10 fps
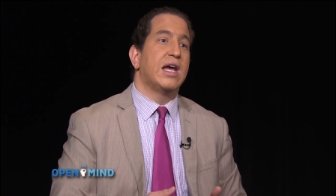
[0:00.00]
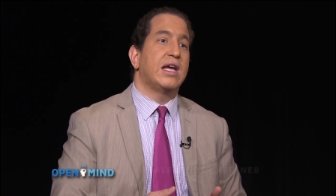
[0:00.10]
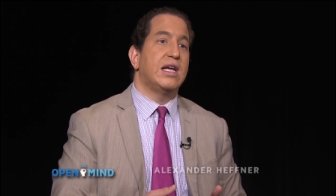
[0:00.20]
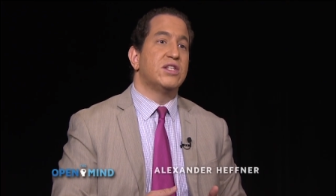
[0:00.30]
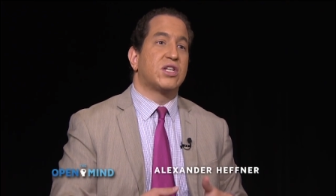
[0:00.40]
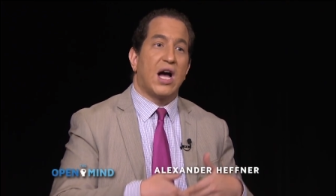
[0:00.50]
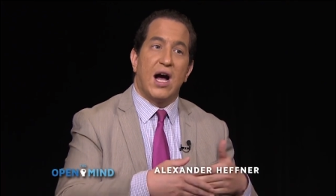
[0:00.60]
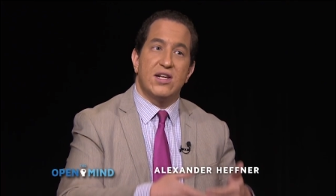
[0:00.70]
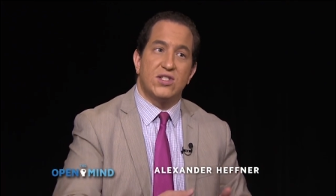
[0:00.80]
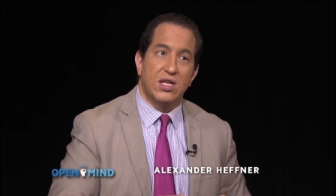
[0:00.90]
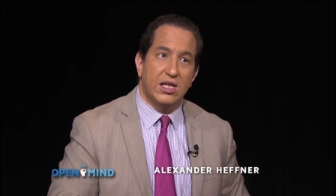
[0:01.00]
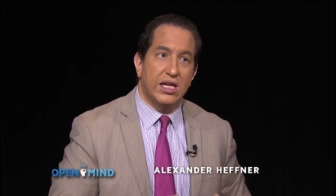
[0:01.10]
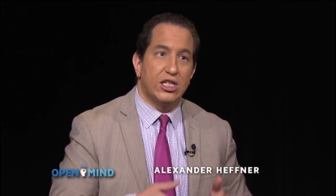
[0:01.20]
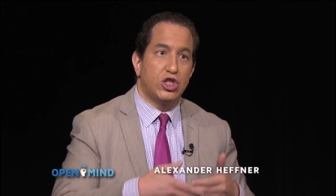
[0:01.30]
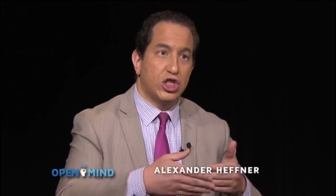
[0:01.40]
He's
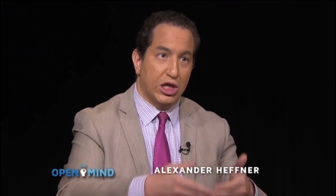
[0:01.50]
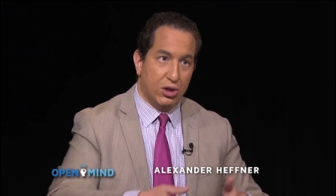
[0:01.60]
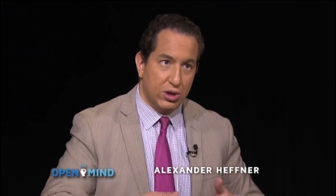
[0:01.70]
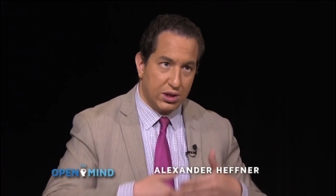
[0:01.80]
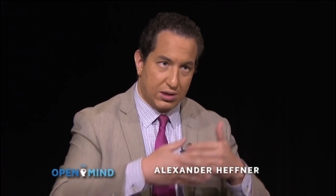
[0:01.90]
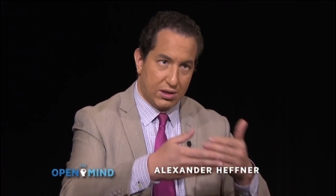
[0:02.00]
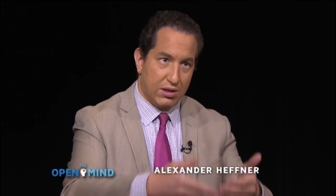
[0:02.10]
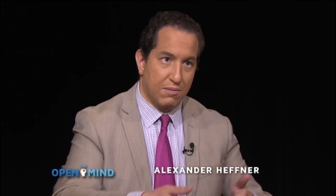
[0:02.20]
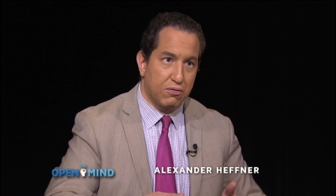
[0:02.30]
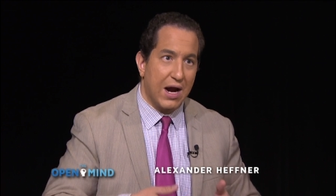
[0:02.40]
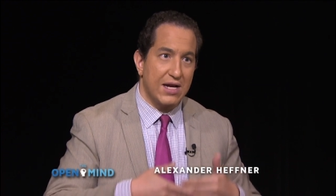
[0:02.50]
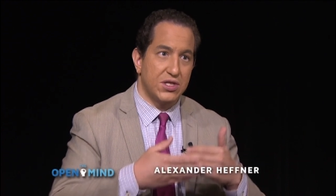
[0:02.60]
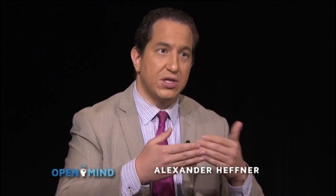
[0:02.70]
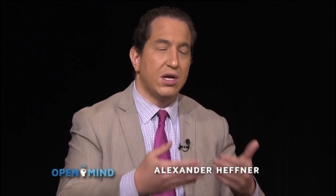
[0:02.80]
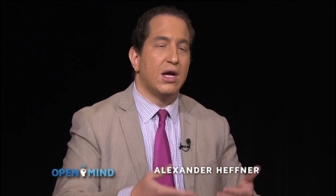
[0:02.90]
constantly chilled the
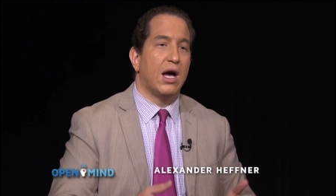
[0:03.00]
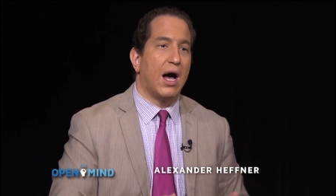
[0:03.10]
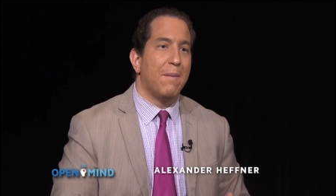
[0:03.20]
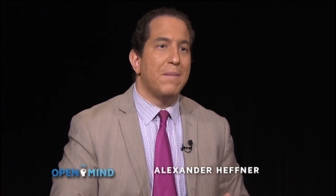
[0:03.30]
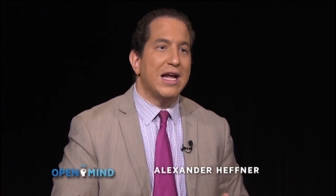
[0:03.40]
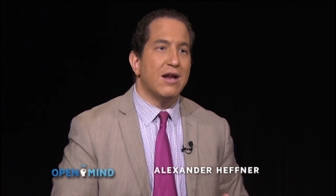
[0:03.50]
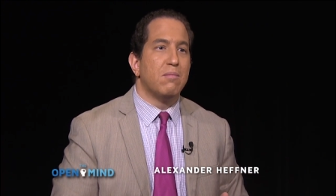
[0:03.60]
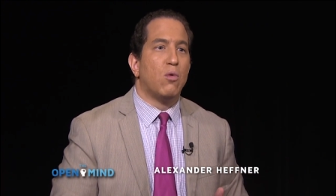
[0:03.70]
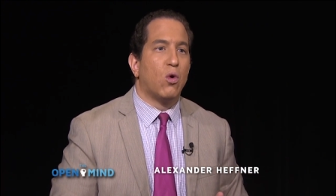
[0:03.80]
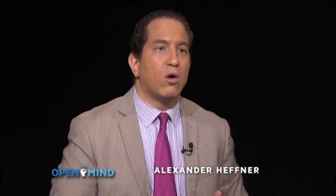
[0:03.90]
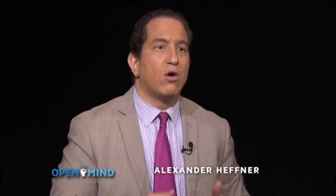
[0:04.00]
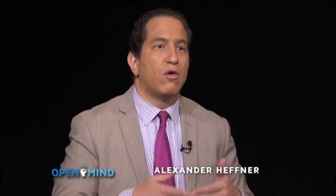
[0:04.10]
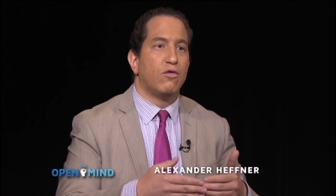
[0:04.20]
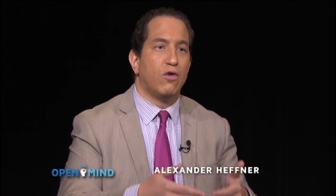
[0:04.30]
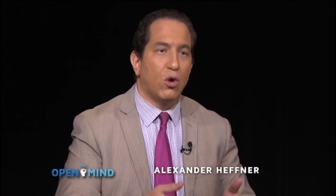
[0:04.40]
press, uh, made it more
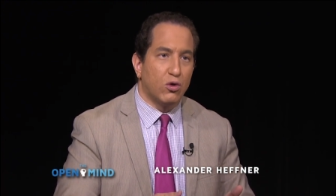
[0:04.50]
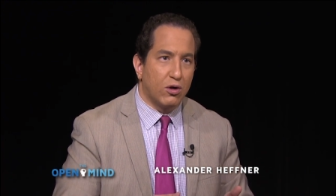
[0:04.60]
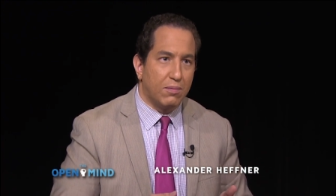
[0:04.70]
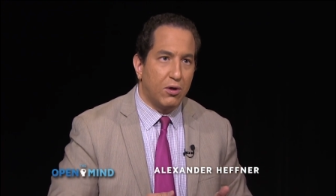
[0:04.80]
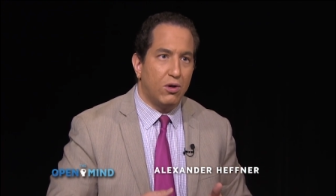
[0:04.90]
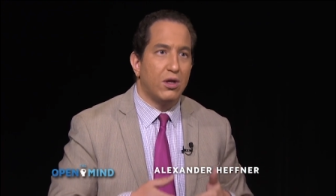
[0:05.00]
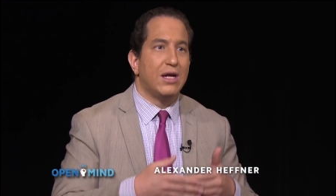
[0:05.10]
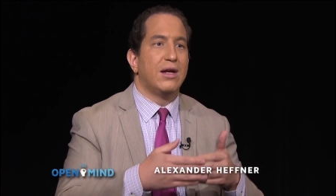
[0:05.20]
vulnerable.